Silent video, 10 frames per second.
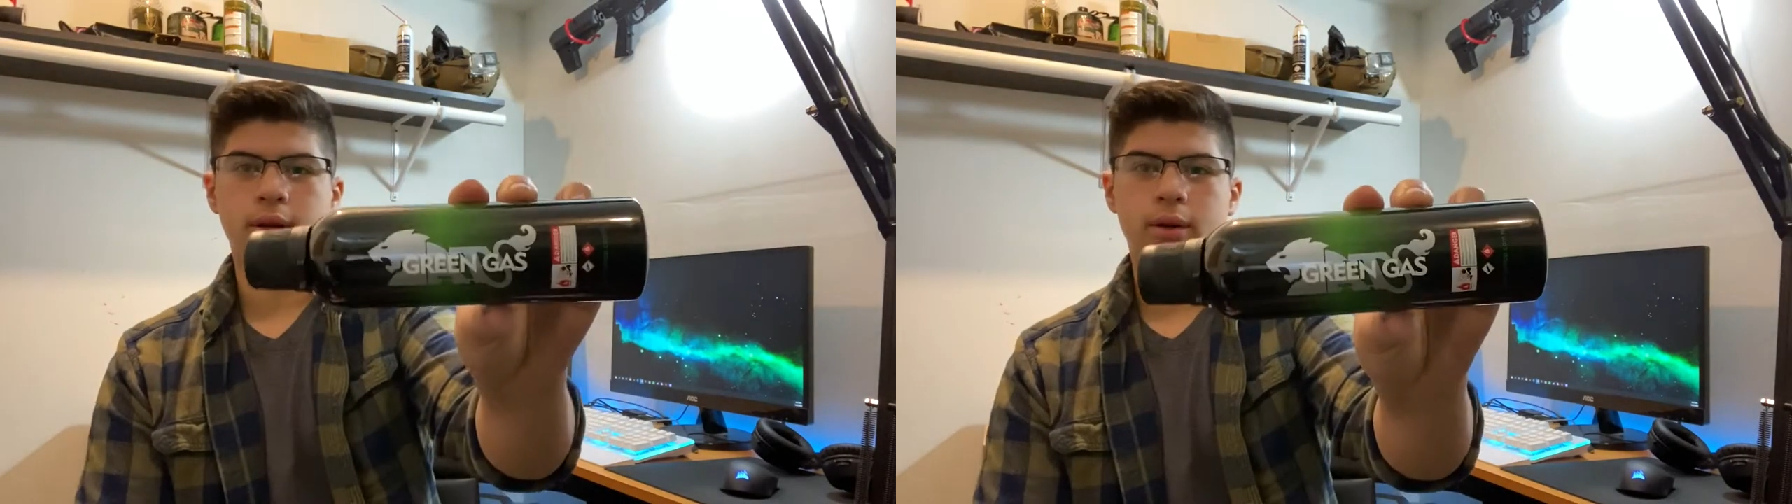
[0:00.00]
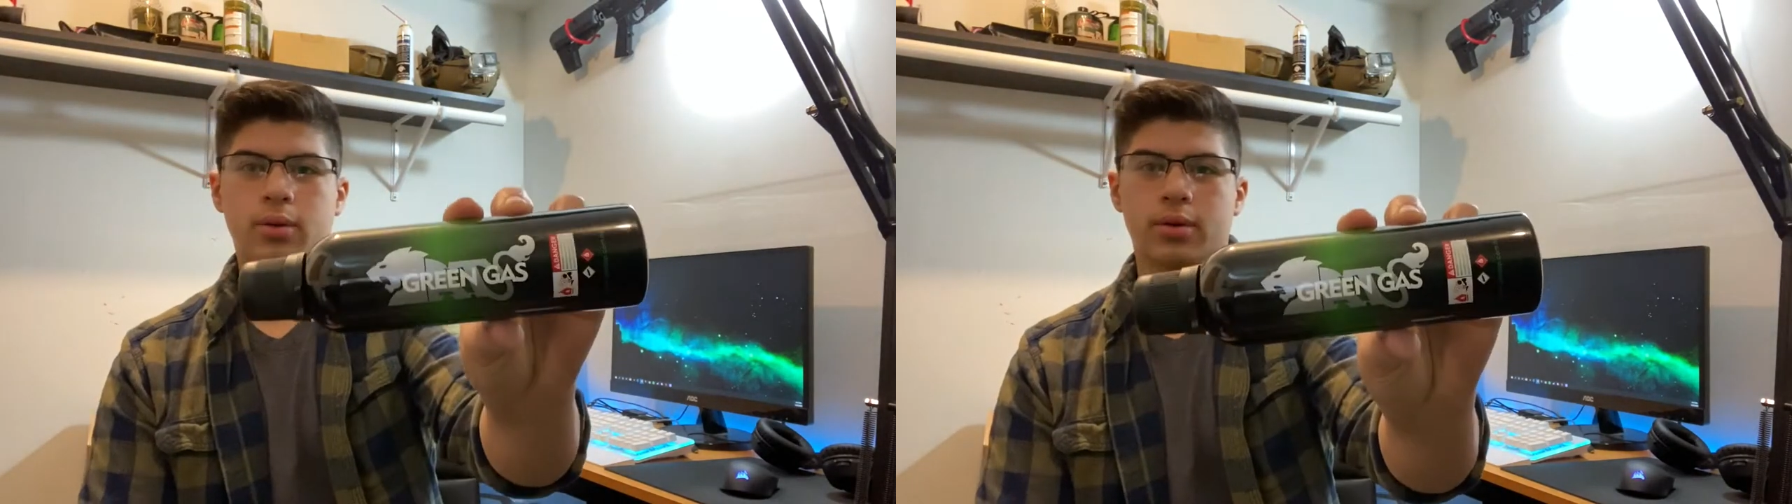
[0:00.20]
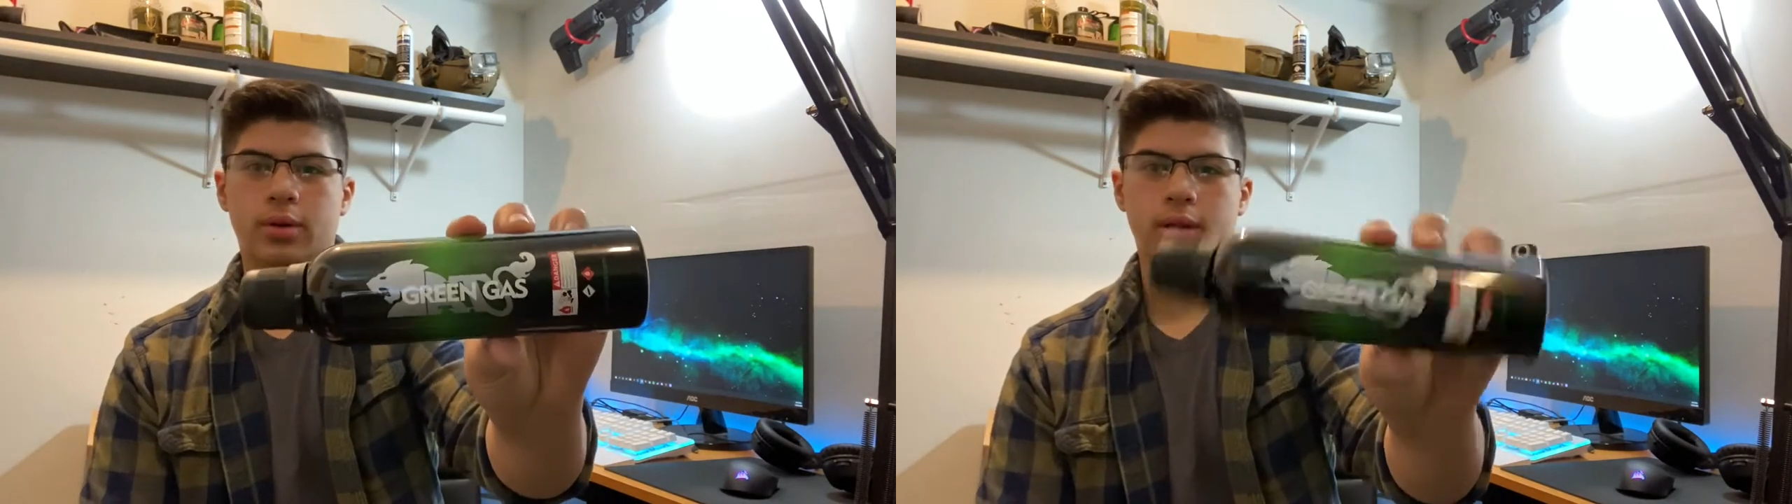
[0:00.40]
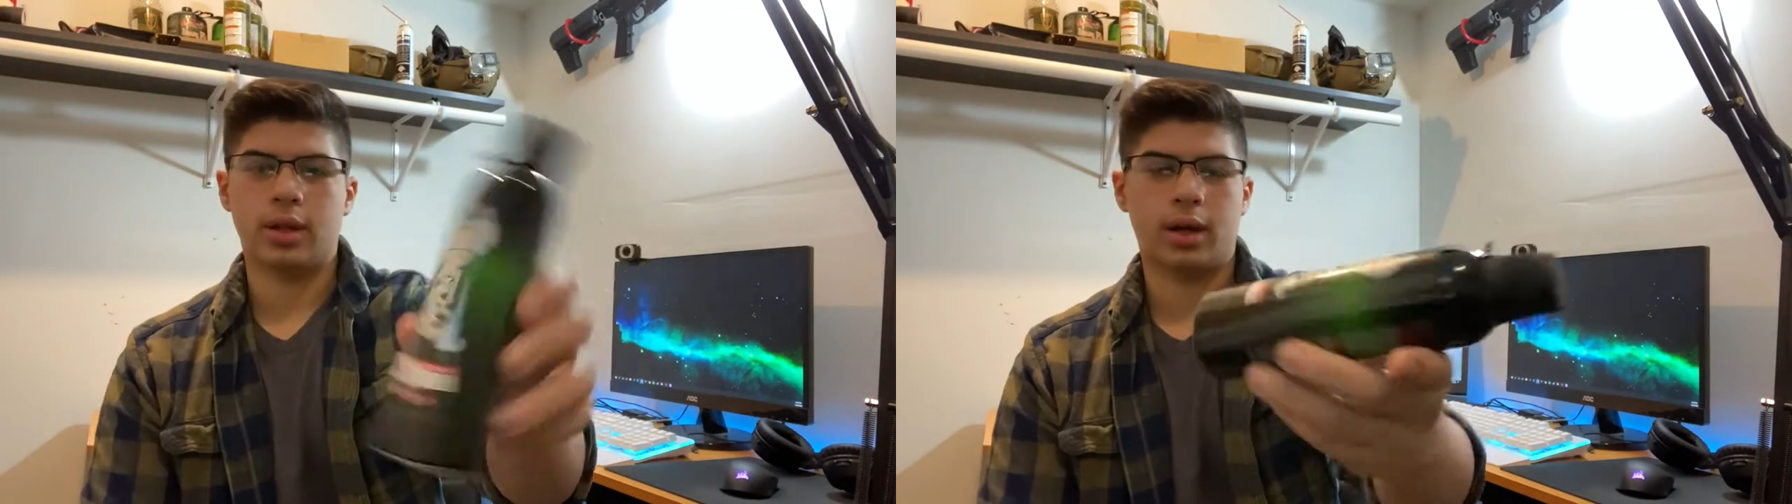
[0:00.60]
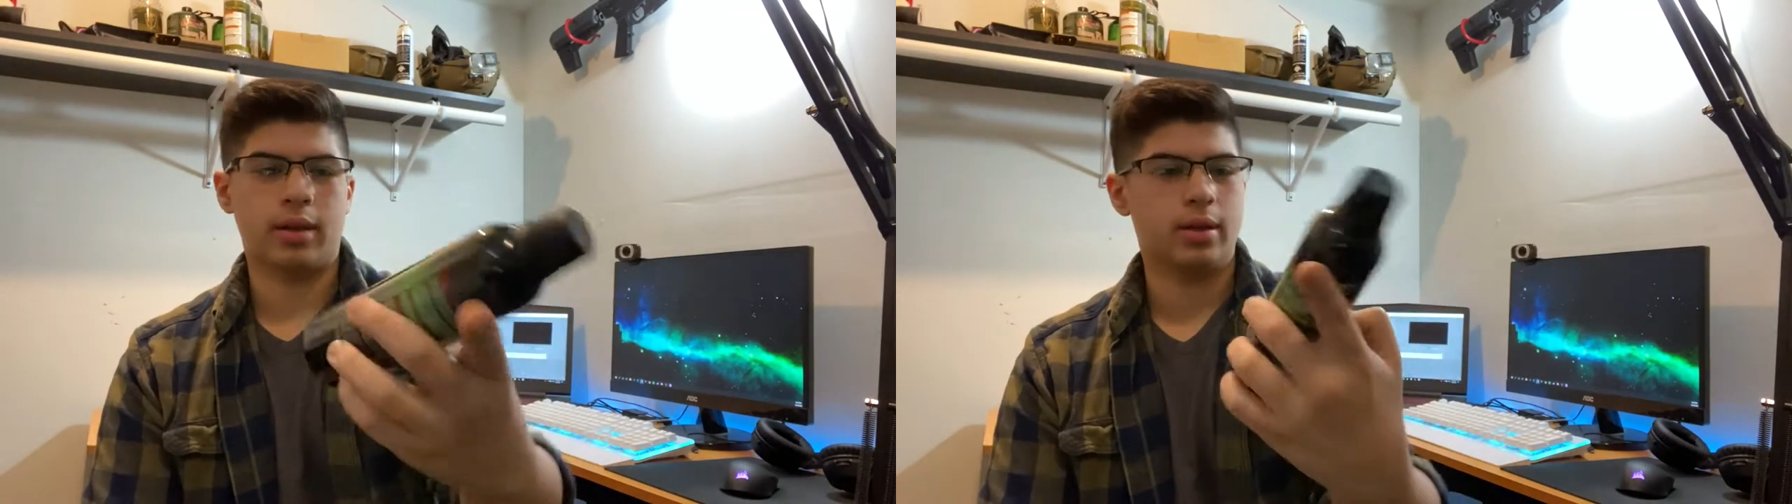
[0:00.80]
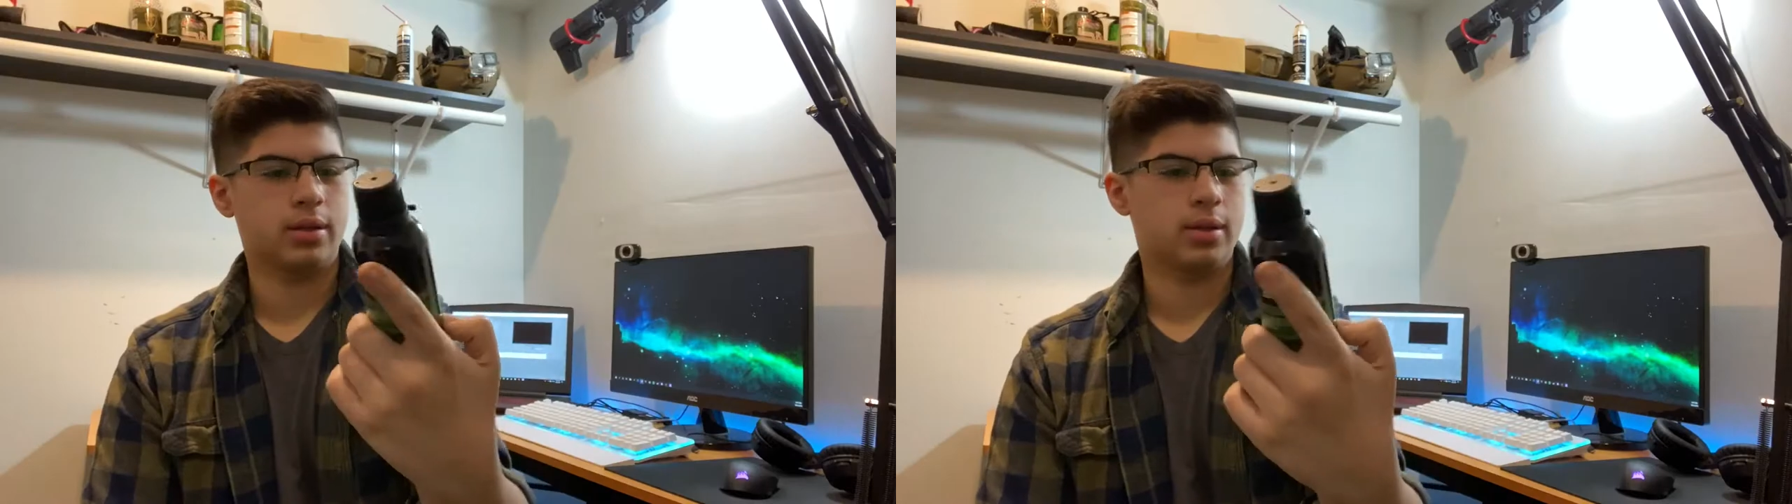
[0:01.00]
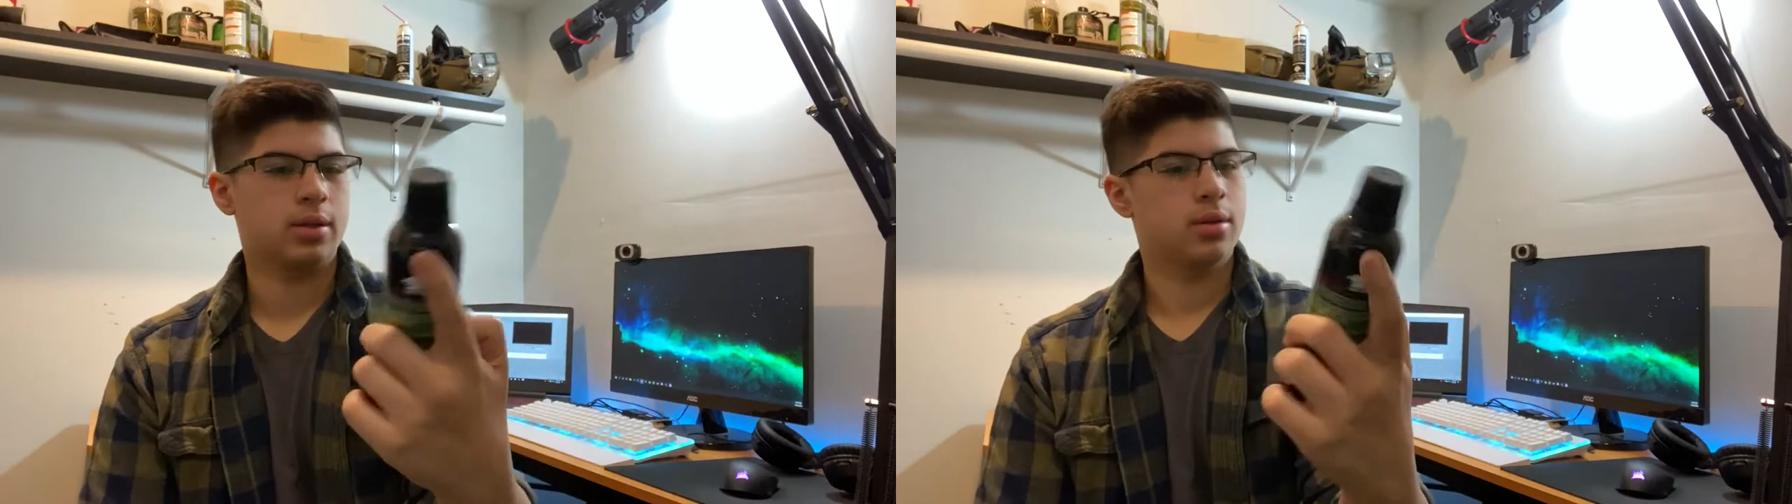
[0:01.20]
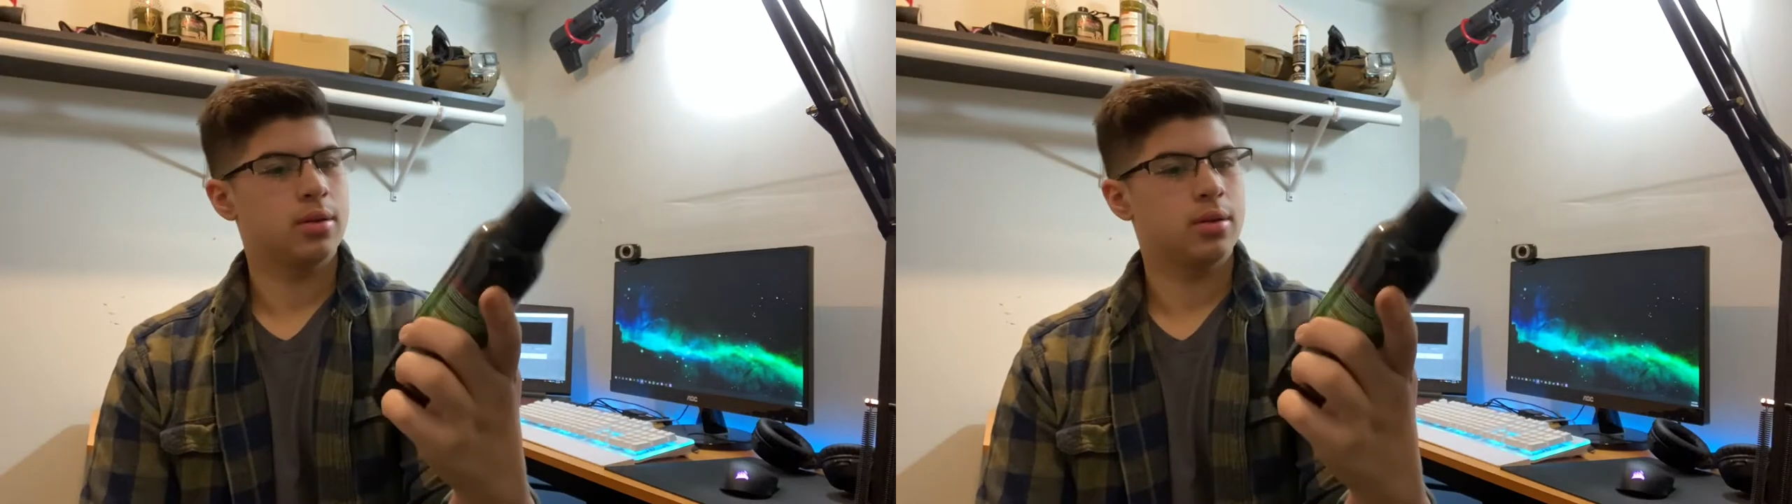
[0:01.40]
I ordered a lot of this.